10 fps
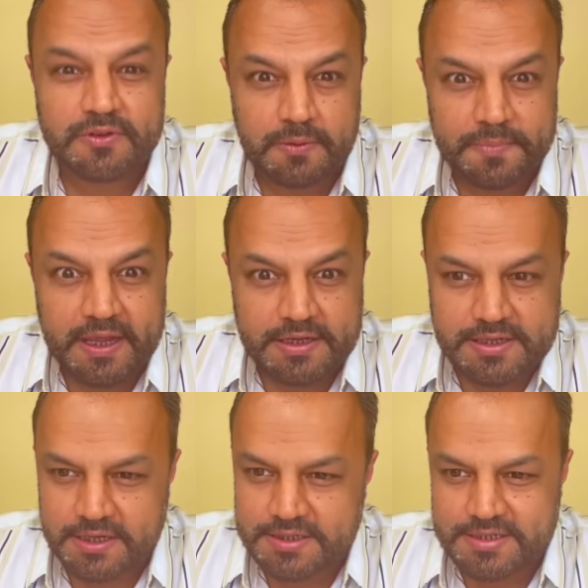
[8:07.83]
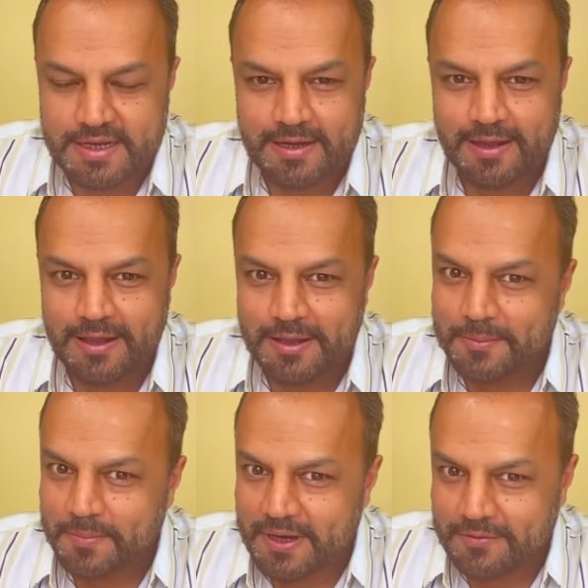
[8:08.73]
It was a big instruction set.
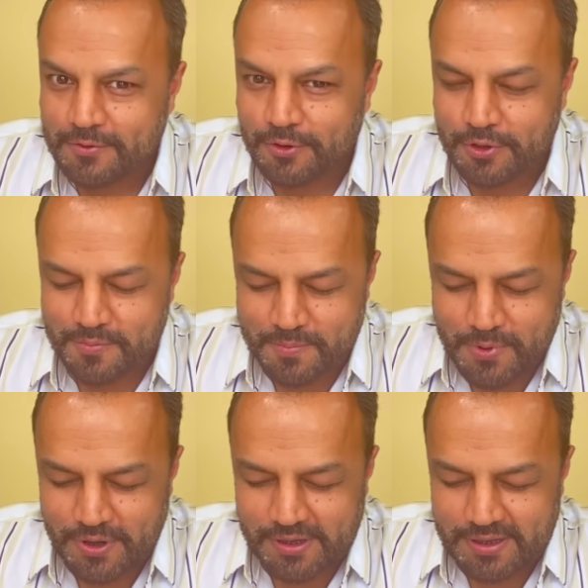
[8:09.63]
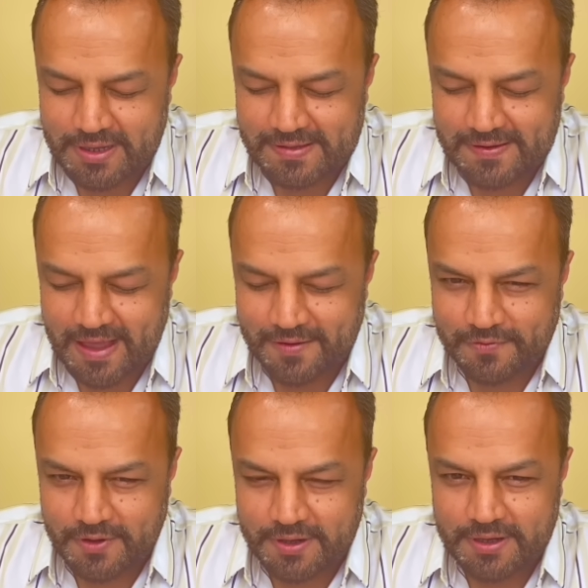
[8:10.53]
But I've told you, put this
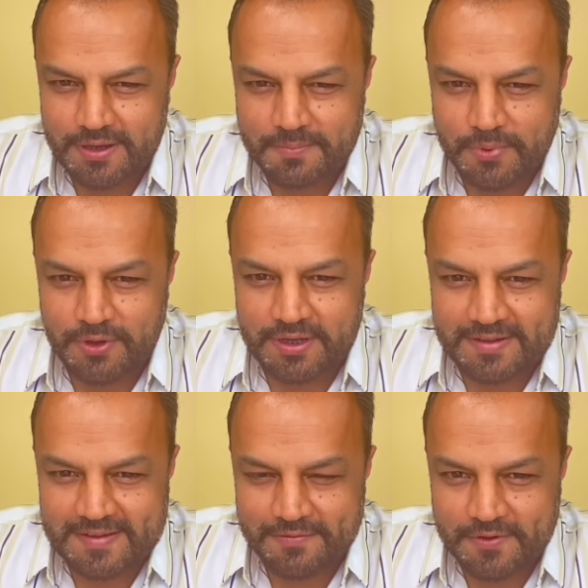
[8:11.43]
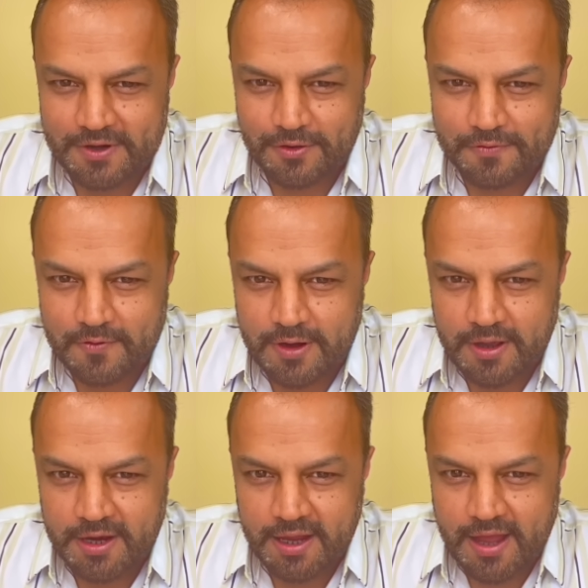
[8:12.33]
effort. Put this effort of
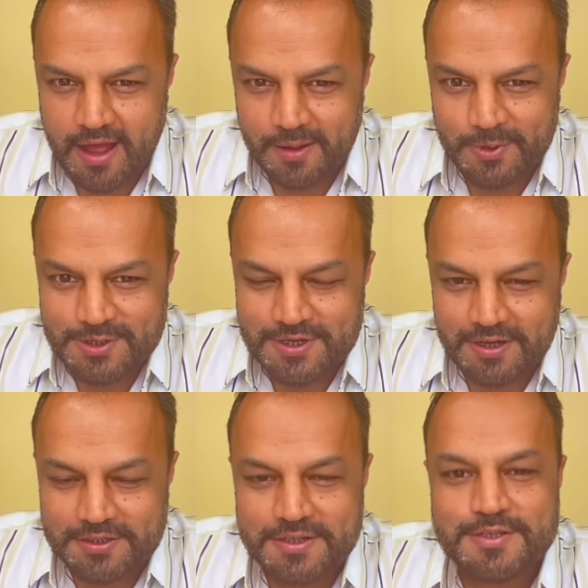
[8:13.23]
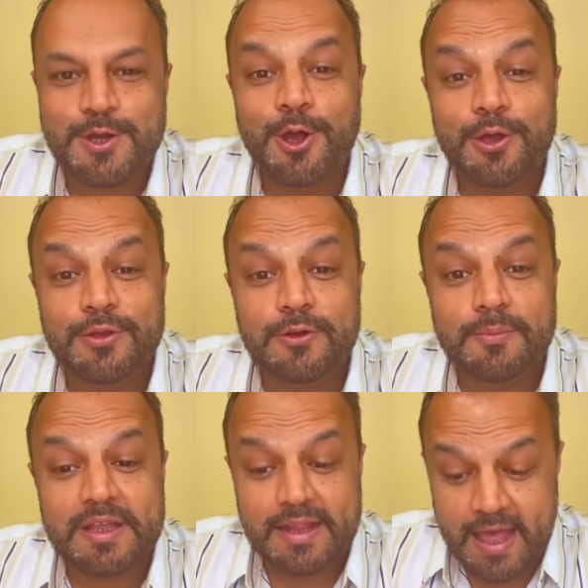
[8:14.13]
learning ARM instructions. You'll
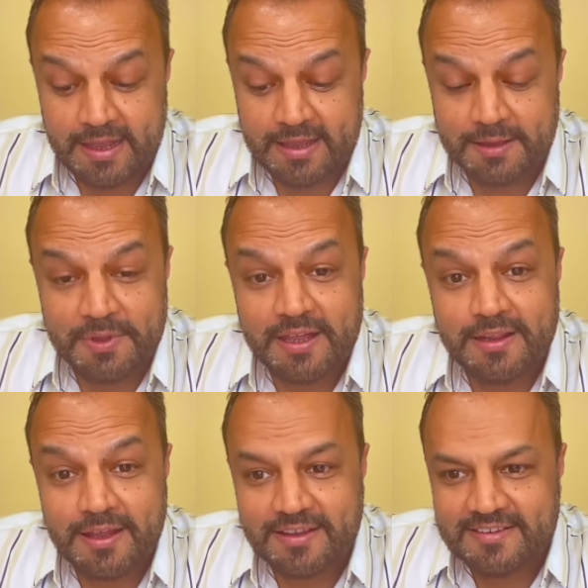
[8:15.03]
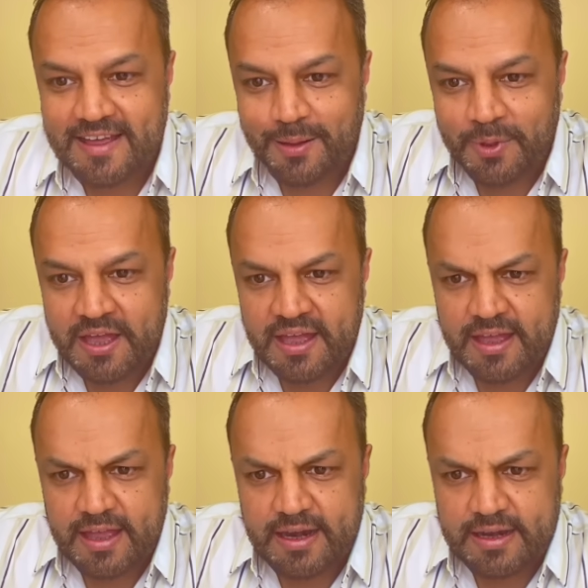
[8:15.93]
be thanking me in the exam.
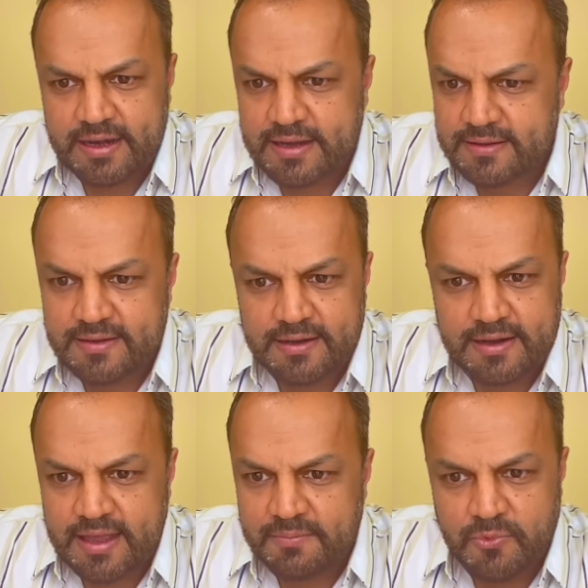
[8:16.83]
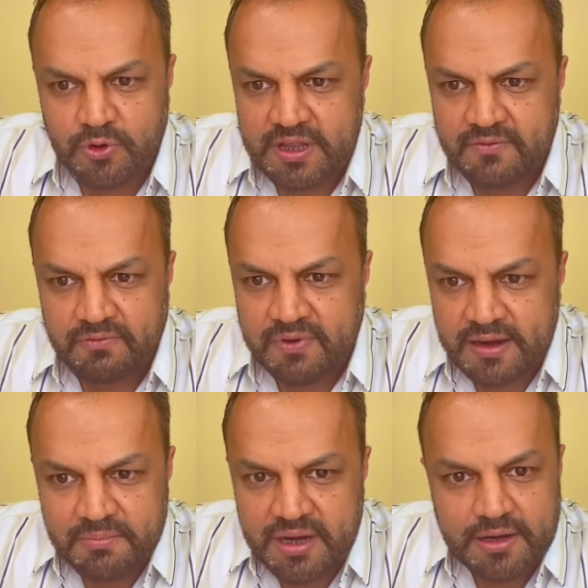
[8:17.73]
It doesn't take more than
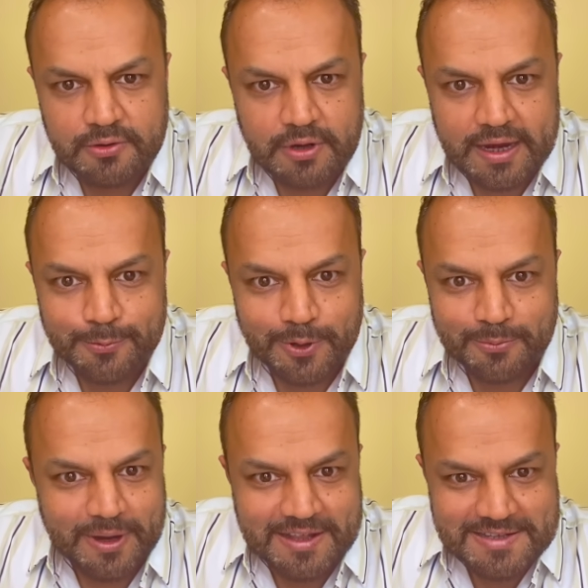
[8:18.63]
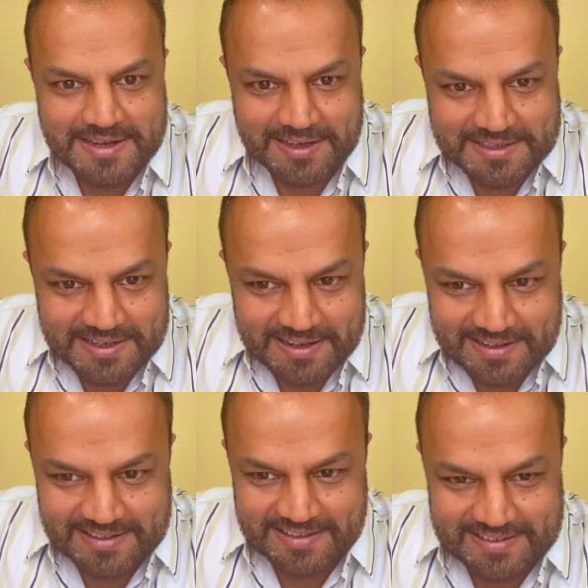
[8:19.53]
1 minute to write what one instruction
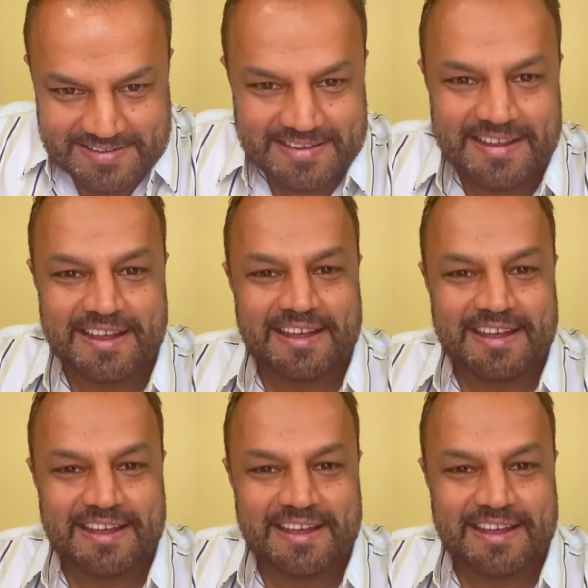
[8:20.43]
does.